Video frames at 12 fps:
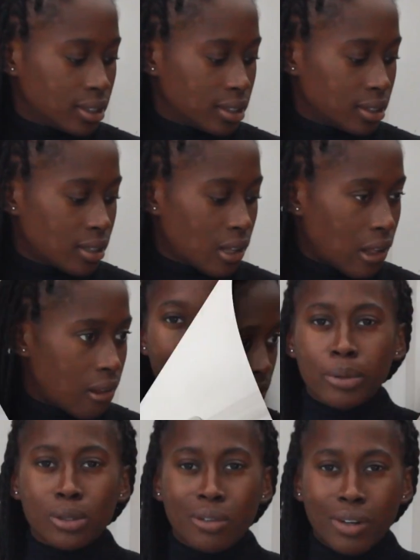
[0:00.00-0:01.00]
I don't even know why
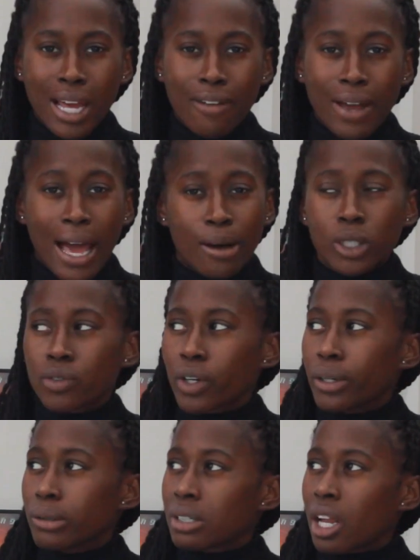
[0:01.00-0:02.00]
people still even have house
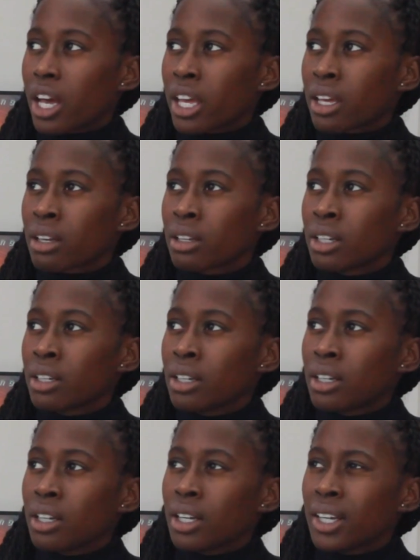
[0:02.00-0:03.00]
phones. Like,
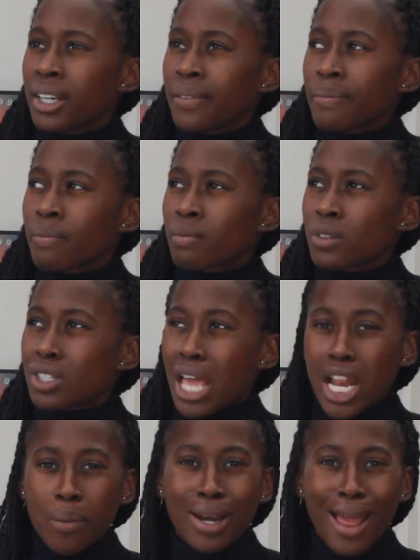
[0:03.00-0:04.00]
does
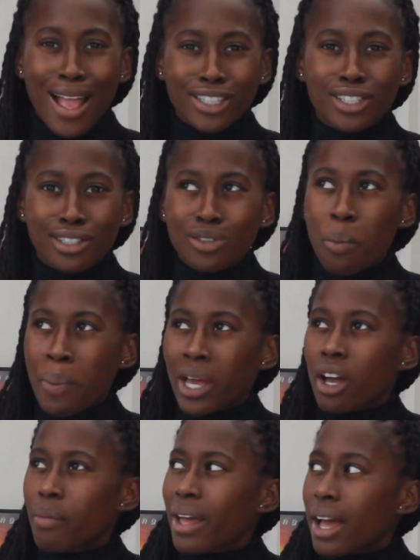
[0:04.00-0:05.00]
anyone actually still
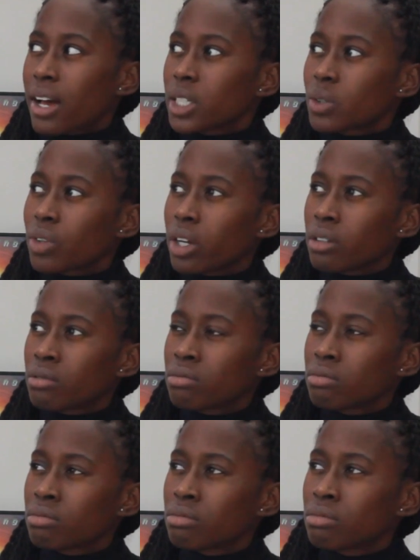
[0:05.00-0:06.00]
pick up their house phone?
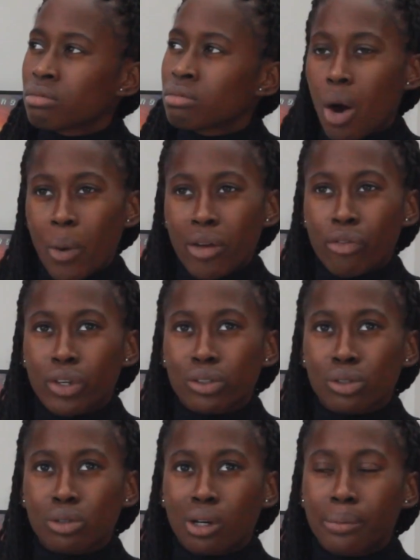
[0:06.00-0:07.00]
I'll wait for it
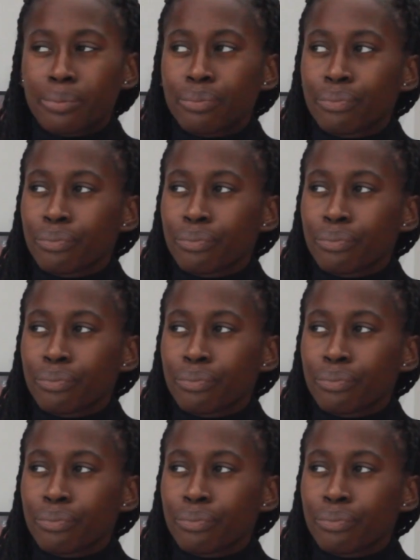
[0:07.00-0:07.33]
to stop.